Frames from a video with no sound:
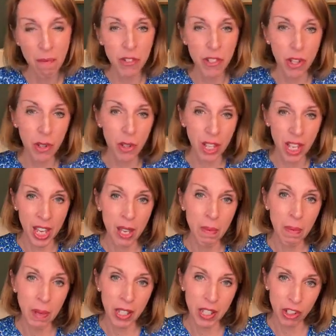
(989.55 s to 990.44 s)
So
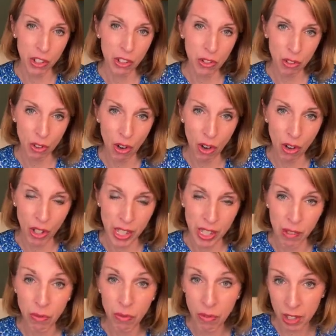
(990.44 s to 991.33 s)
keeping
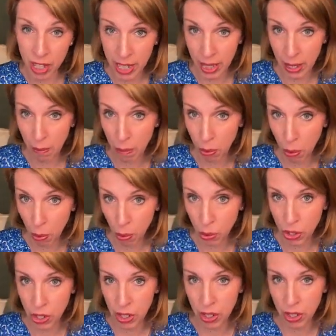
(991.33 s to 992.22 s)
strong is really
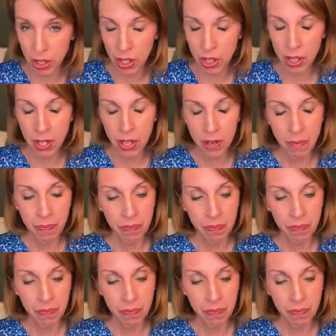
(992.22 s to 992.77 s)
important.